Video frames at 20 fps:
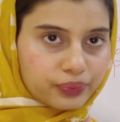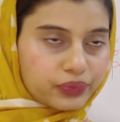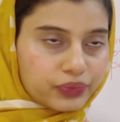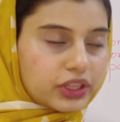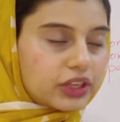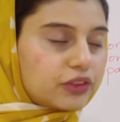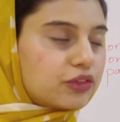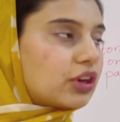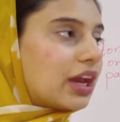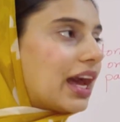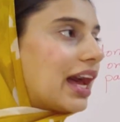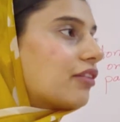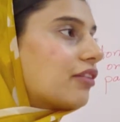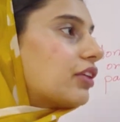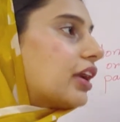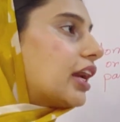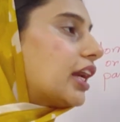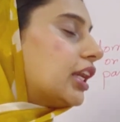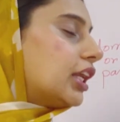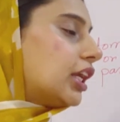If you have
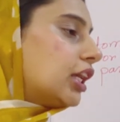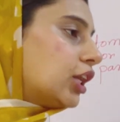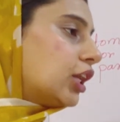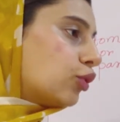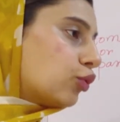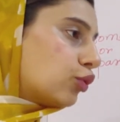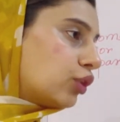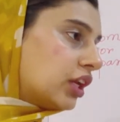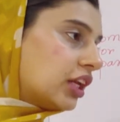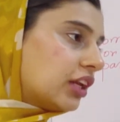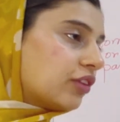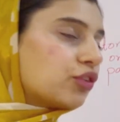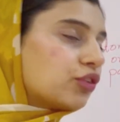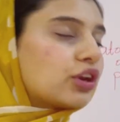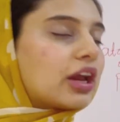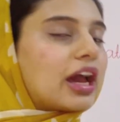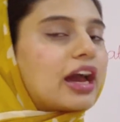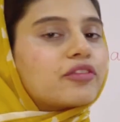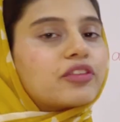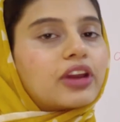any query, if you
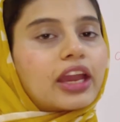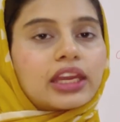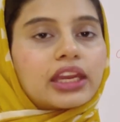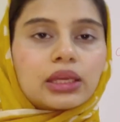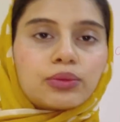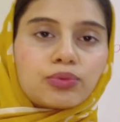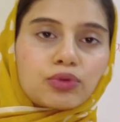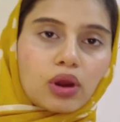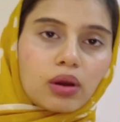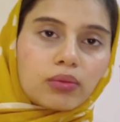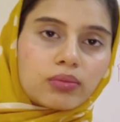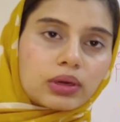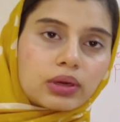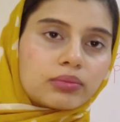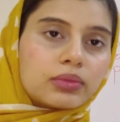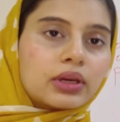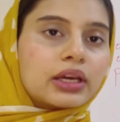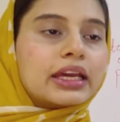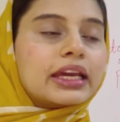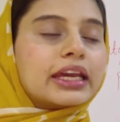have any problem,
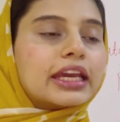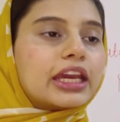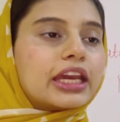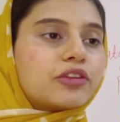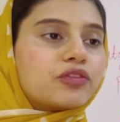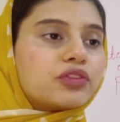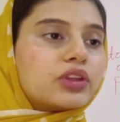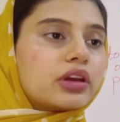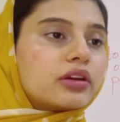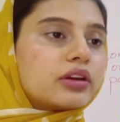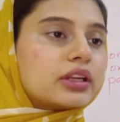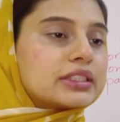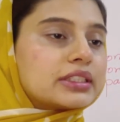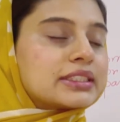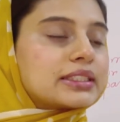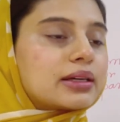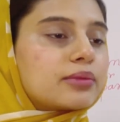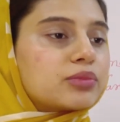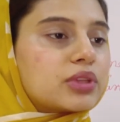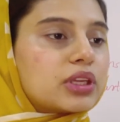if there is
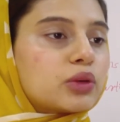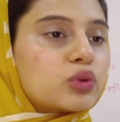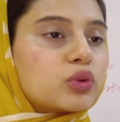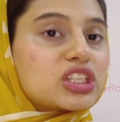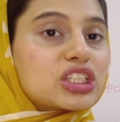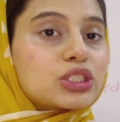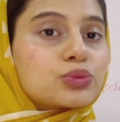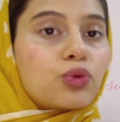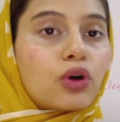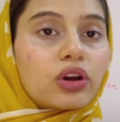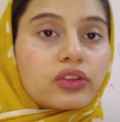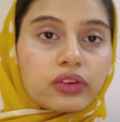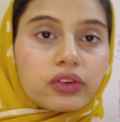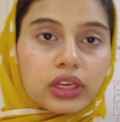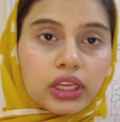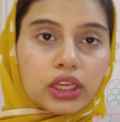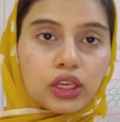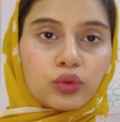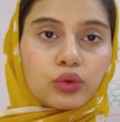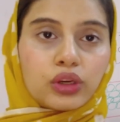something which is bothering
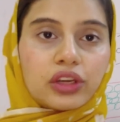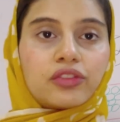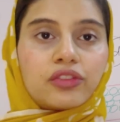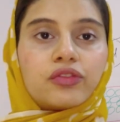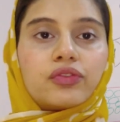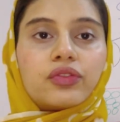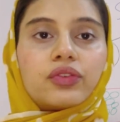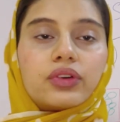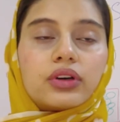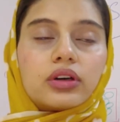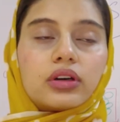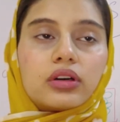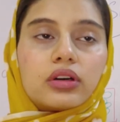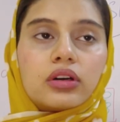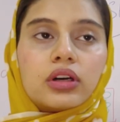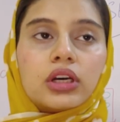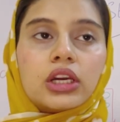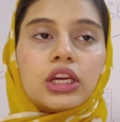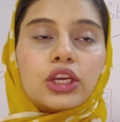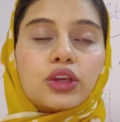you, if
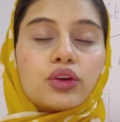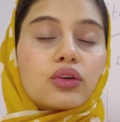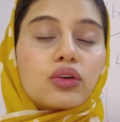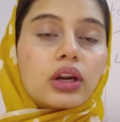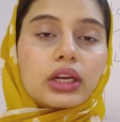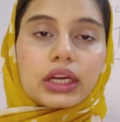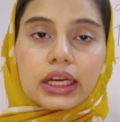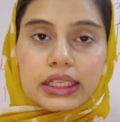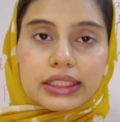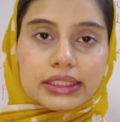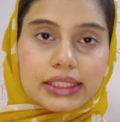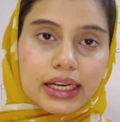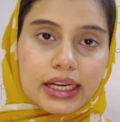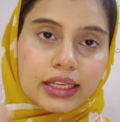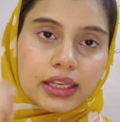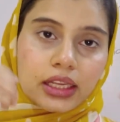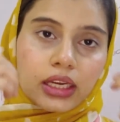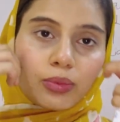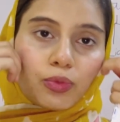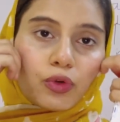you're not understanding
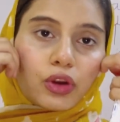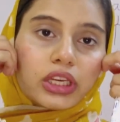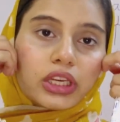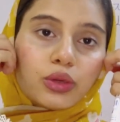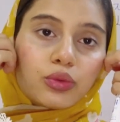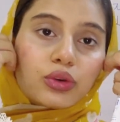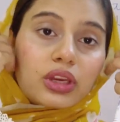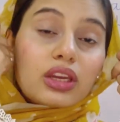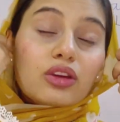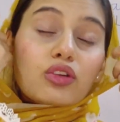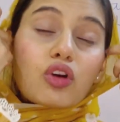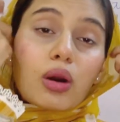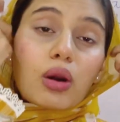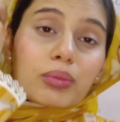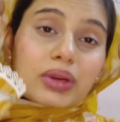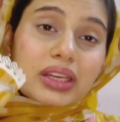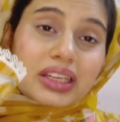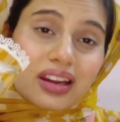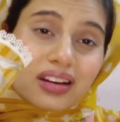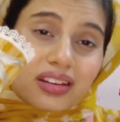any point, you can
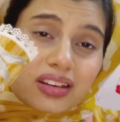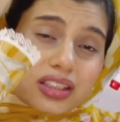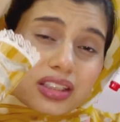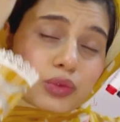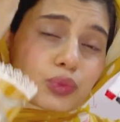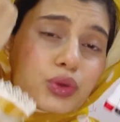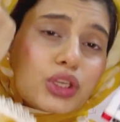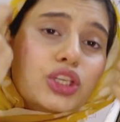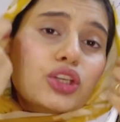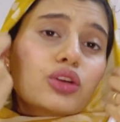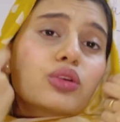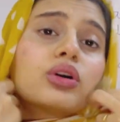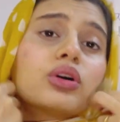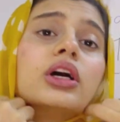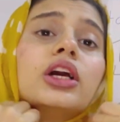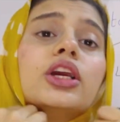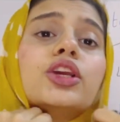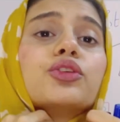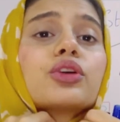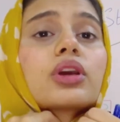comment under the video,
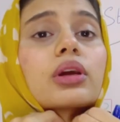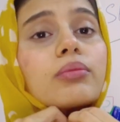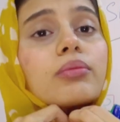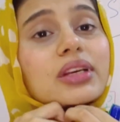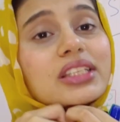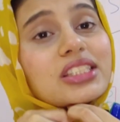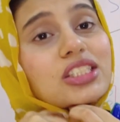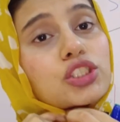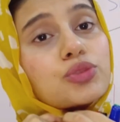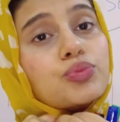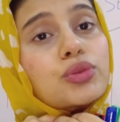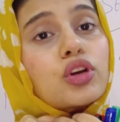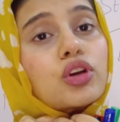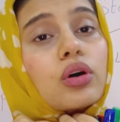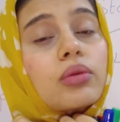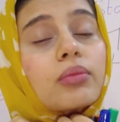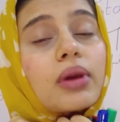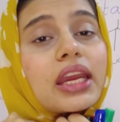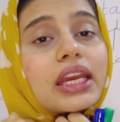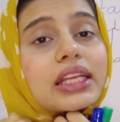you can message me on
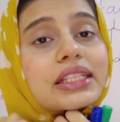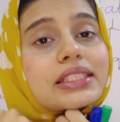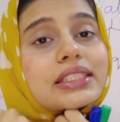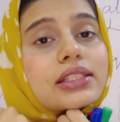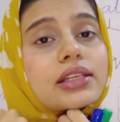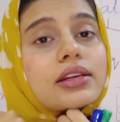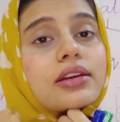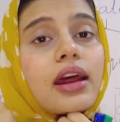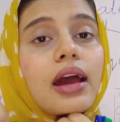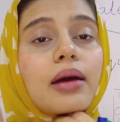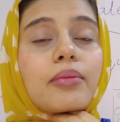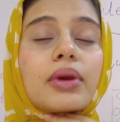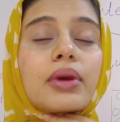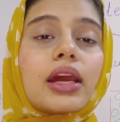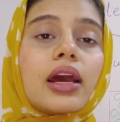my Instagram.